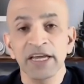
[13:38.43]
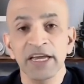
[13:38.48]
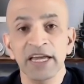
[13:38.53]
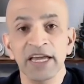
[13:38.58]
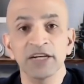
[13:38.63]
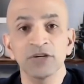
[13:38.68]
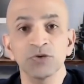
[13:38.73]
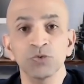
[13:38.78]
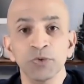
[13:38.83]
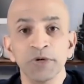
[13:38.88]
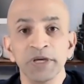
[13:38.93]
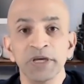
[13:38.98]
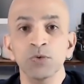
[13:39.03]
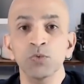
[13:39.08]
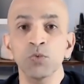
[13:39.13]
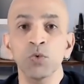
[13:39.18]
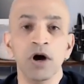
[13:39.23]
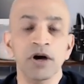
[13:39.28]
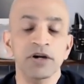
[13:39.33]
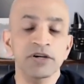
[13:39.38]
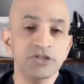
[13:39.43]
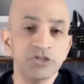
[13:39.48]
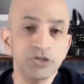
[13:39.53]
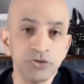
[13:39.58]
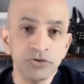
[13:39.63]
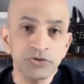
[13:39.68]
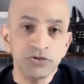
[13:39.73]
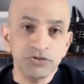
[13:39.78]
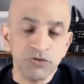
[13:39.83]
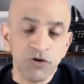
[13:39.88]
And we want
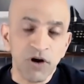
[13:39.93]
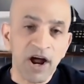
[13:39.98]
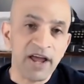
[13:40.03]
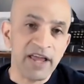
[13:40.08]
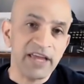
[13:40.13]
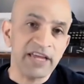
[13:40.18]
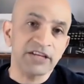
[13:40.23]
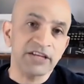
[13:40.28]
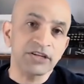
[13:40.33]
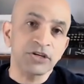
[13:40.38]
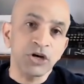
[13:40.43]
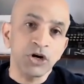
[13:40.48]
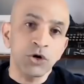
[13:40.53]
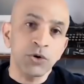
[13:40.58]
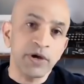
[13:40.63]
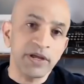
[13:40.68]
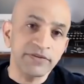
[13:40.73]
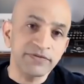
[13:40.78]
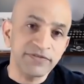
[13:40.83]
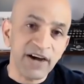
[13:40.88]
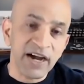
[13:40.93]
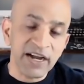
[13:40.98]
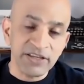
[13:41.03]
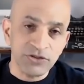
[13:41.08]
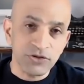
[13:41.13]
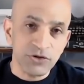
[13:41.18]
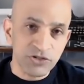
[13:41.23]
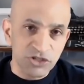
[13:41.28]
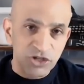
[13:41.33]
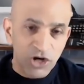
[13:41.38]
to try and go and
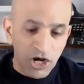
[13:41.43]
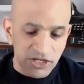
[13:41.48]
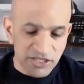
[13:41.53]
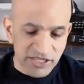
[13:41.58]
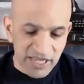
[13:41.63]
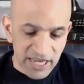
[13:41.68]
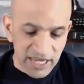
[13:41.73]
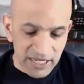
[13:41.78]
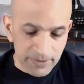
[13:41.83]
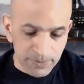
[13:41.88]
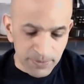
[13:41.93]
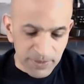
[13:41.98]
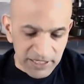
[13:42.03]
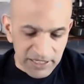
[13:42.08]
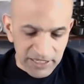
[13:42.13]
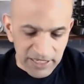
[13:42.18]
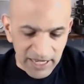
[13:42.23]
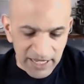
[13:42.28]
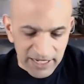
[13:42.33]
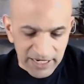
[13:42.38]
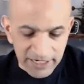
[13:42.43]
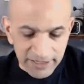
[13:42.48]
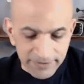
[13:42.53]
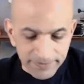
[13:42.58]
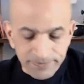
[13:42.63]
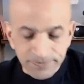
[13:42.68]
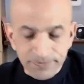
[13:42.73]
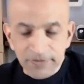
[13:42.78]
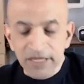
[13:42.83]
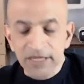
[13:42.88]
find those stocks and be in
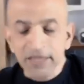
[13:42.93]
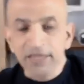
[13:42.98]
it.